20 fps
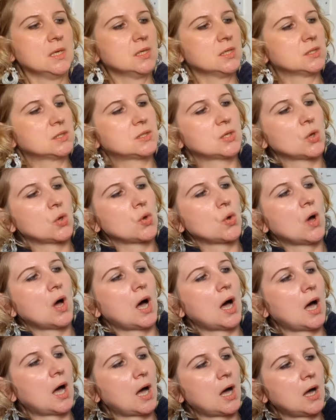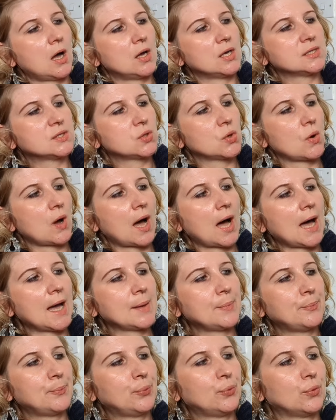So I
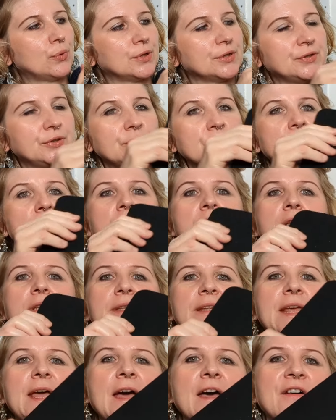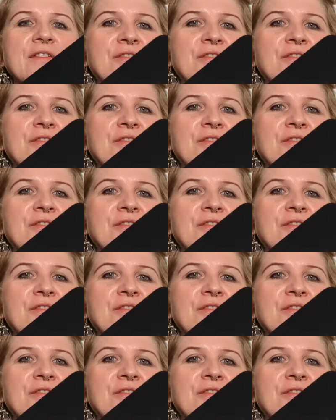put the air